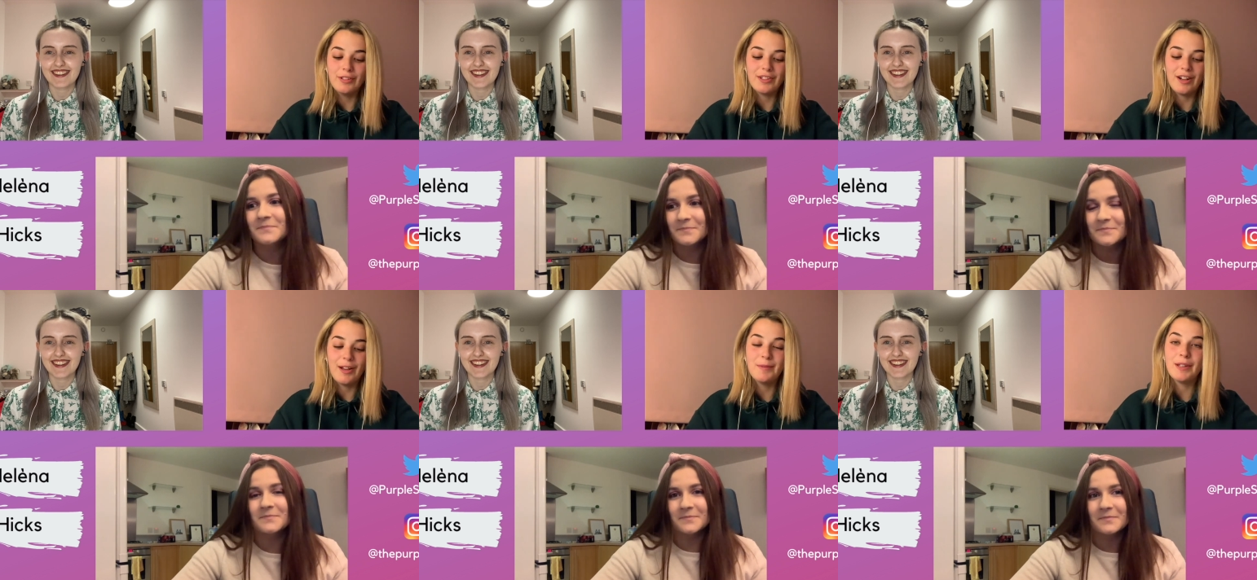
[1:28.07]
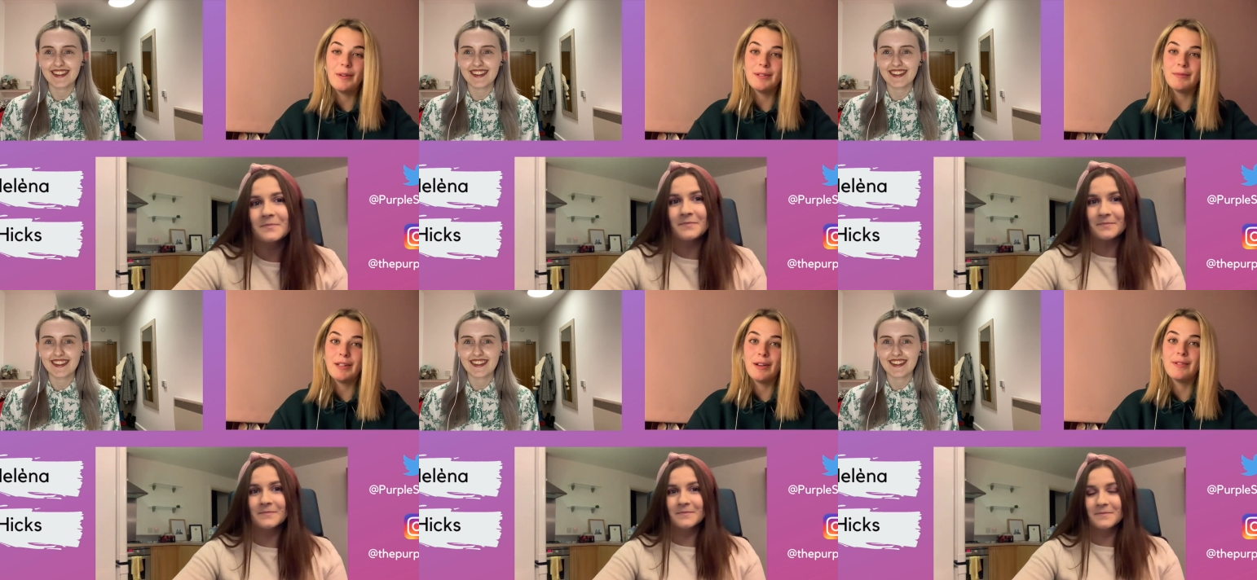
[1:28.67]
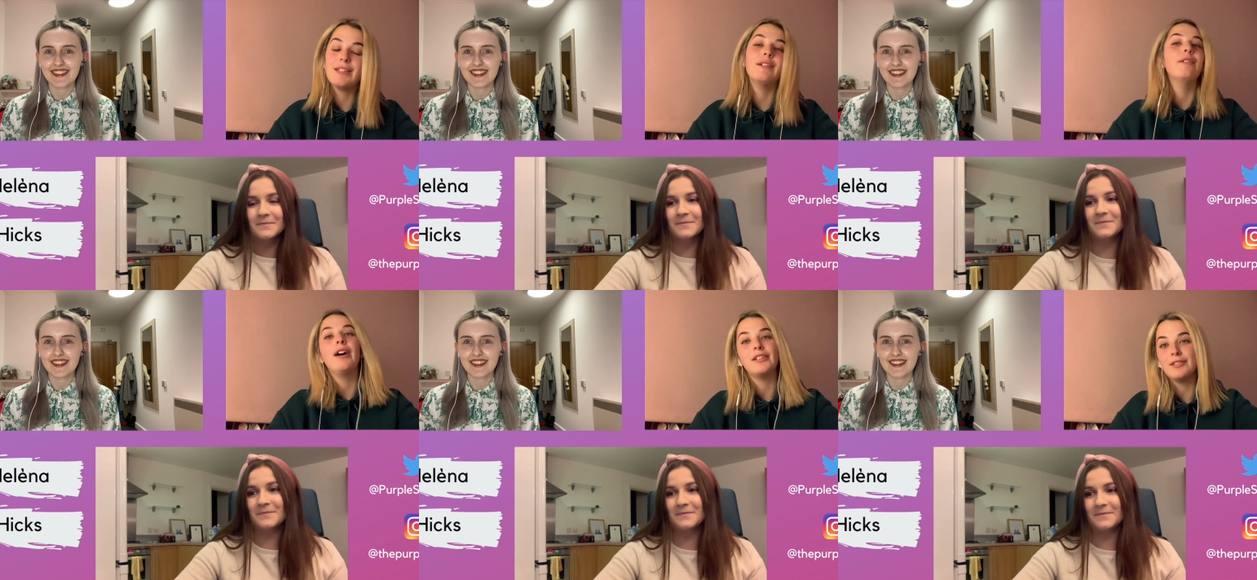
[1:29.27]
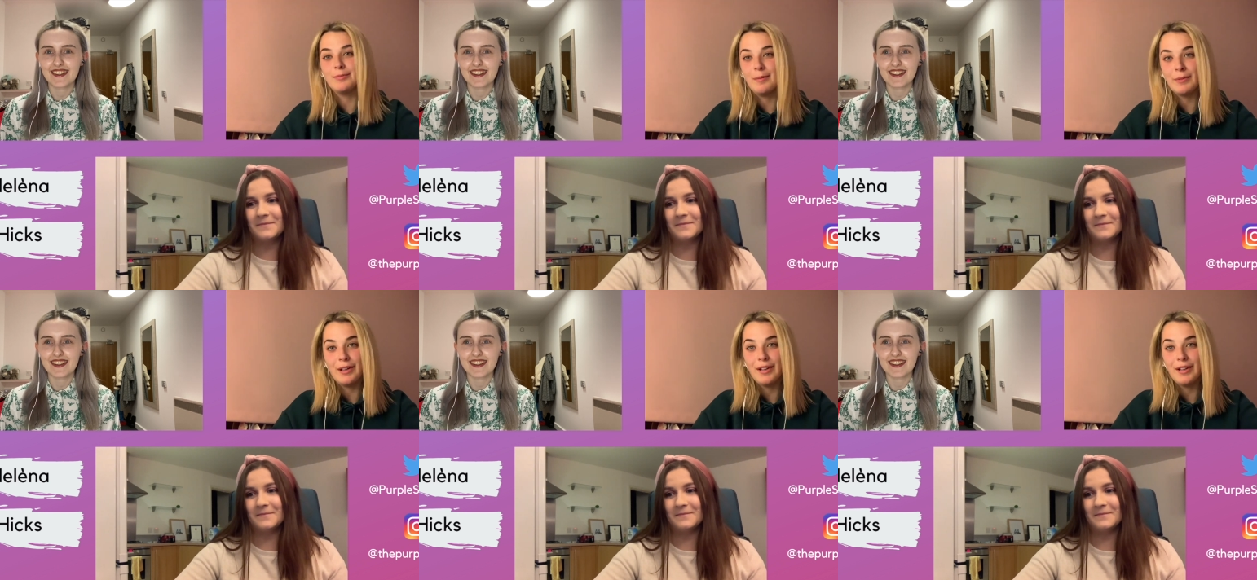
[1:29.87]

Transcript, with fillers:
Speaker 1: time. So it was when I was little, I just remember